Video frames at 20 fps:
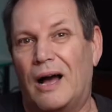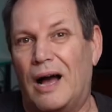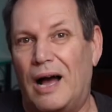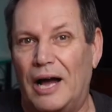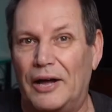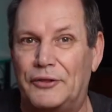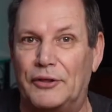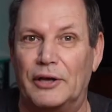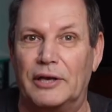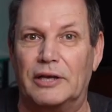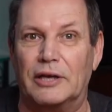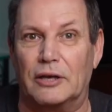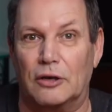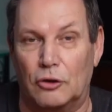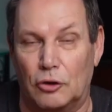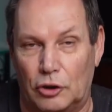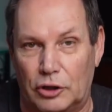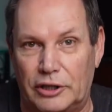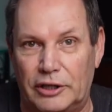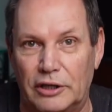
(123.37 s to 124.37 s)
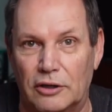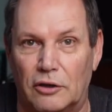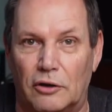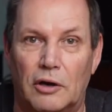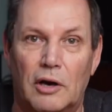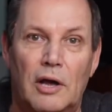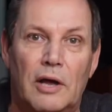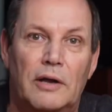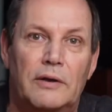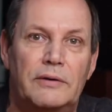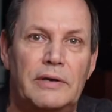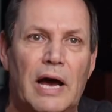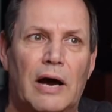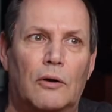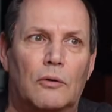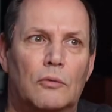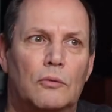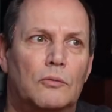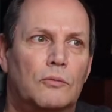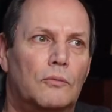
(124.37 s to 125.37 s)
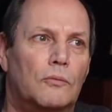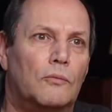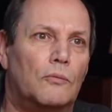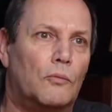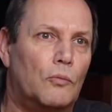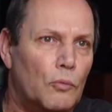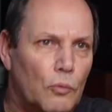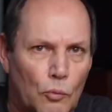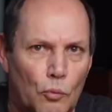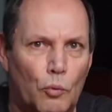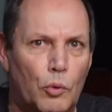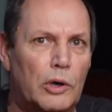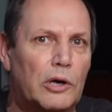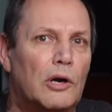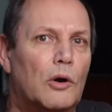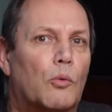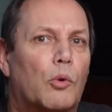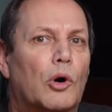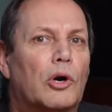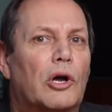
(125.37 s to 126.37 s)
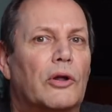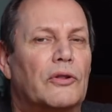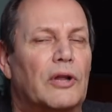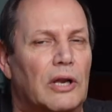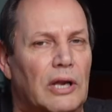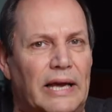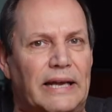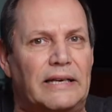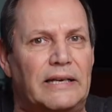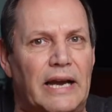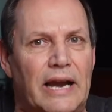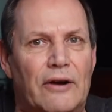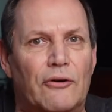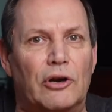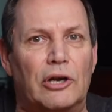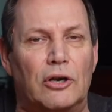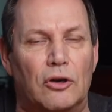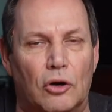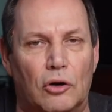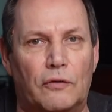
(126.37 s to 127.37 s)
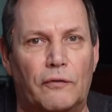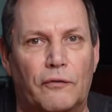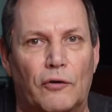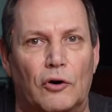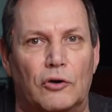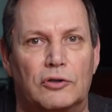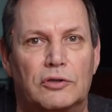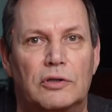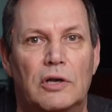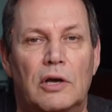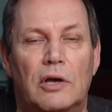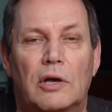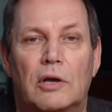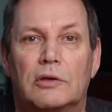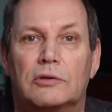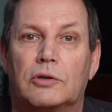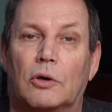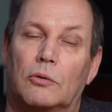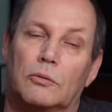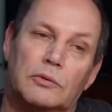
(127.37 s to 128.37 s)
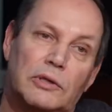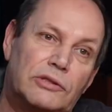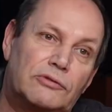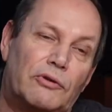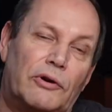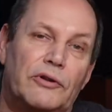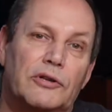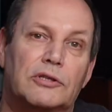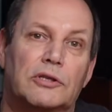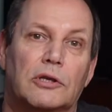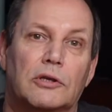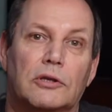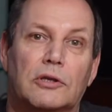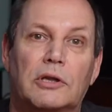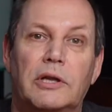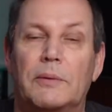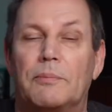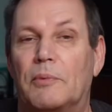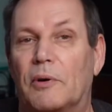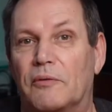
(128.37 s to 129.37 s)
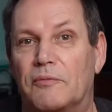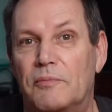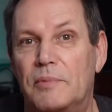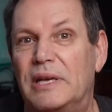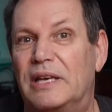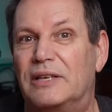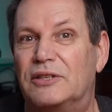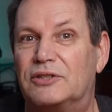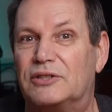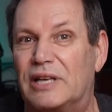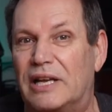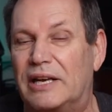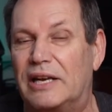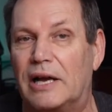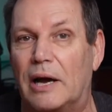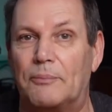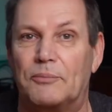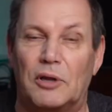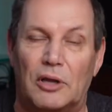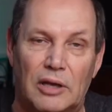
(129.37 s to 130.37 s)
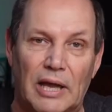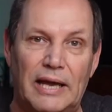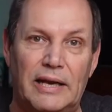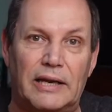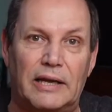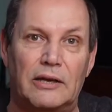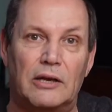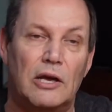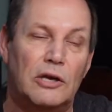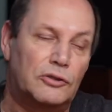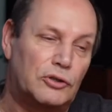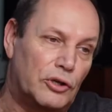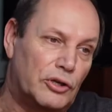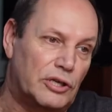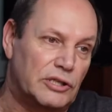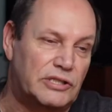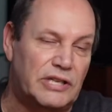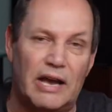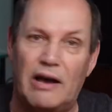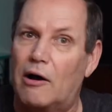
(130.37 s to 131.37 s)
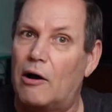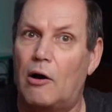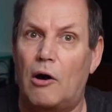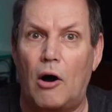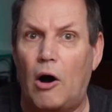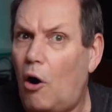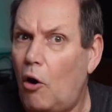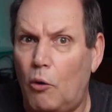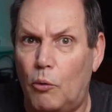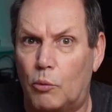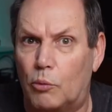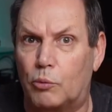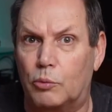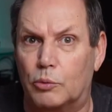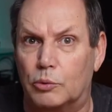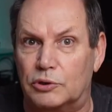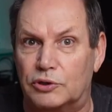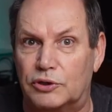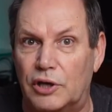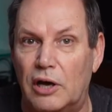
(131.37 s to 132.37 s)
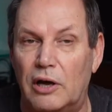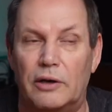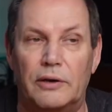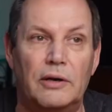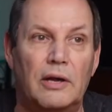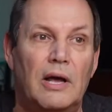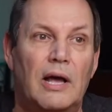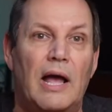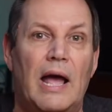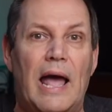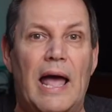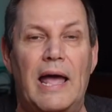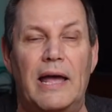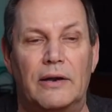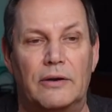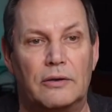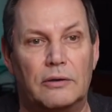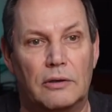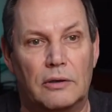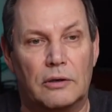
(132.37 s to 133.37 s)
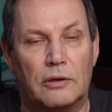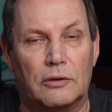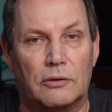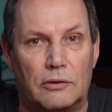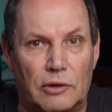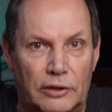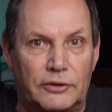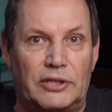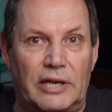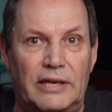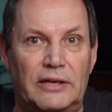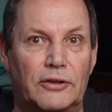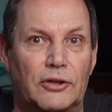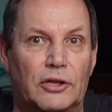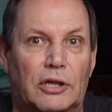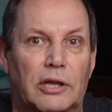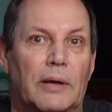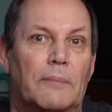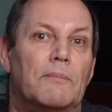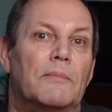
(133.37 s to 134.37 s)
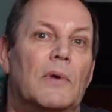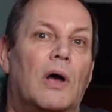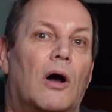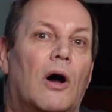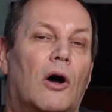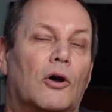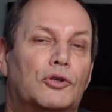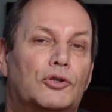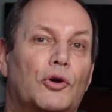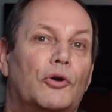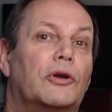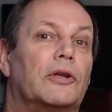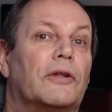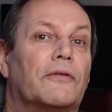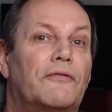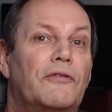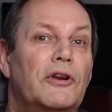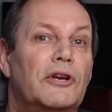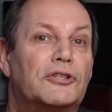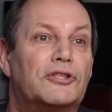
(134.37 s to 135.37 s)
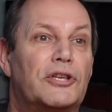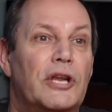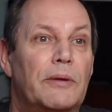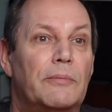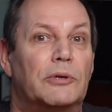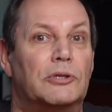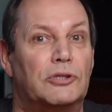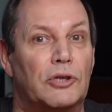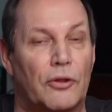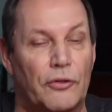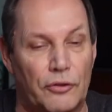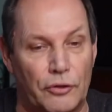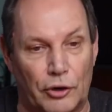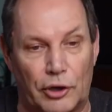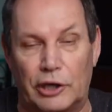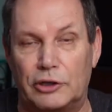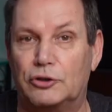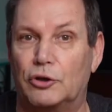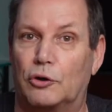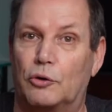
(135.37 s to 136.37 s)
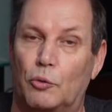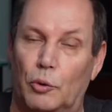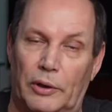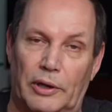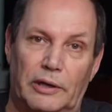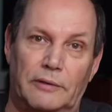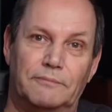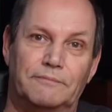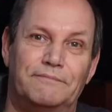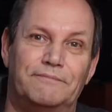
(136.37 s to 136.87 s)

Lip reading: I think it'll look killer. Now, we're going to work on the light and airy look first. So let's run this little clip of me setting up the lighting so you can see how all was done. And at the end of the clip, I'll show you the finished image that I took with it.